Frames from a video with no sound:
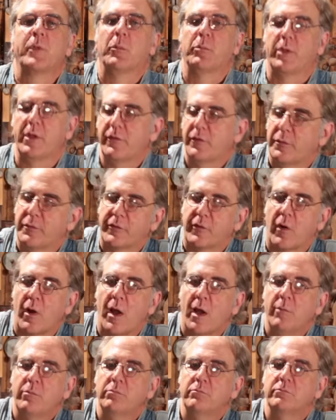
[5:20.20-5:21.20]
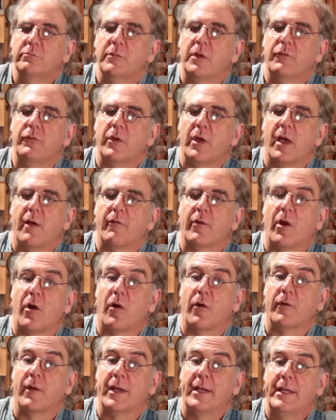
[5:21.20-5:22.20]
Please subscribe if you haven't
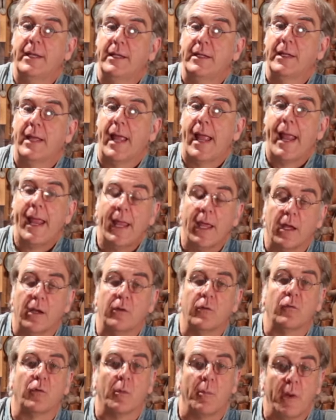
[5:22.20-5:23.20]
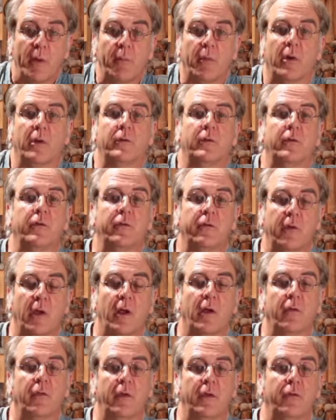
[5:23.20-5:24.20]
already. And remember to
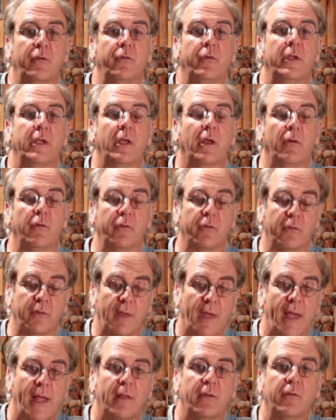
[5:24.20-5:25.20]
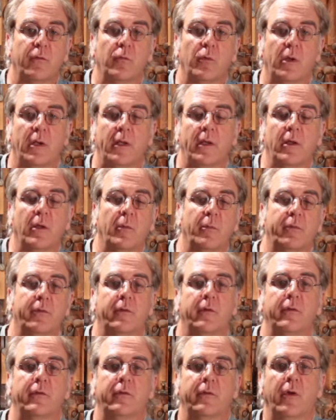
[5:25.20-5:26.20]
share these videos. That's what
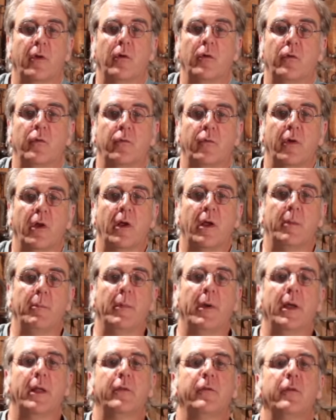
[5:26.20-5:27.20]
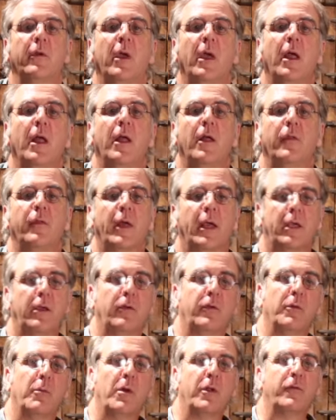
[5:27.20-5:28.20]
helps so very much. Thank
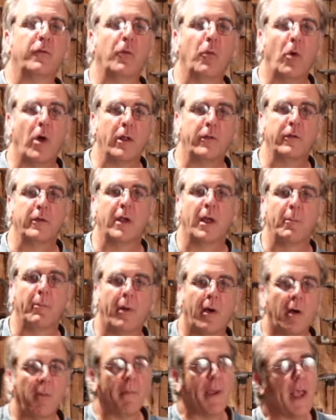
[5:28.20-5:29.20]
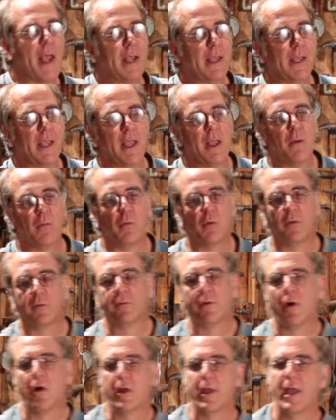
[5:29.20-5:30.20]
you so much for watching. I'm Pa Mac, and we'll
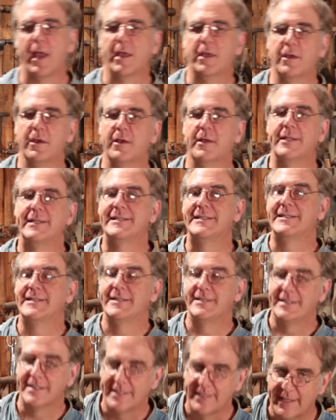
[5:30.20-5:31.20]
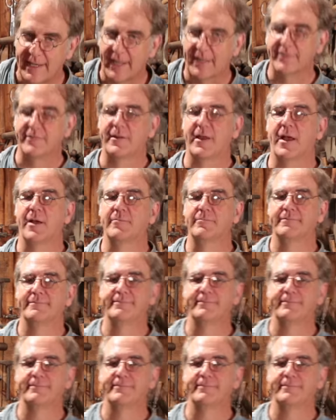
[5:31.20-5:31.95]
talk at you next time.